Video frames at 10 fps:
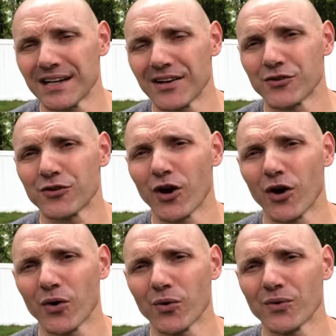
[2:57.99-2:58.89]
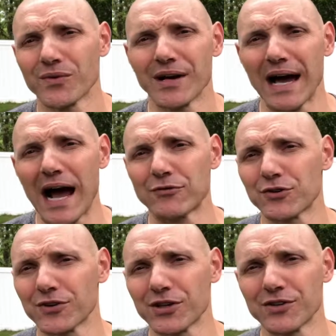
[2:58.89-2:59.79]
So
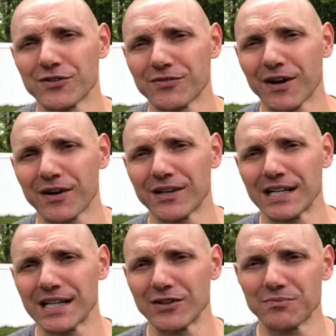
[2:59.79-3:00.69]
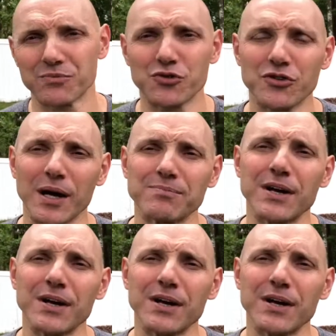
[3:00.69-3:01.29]
after the goods have already shipped,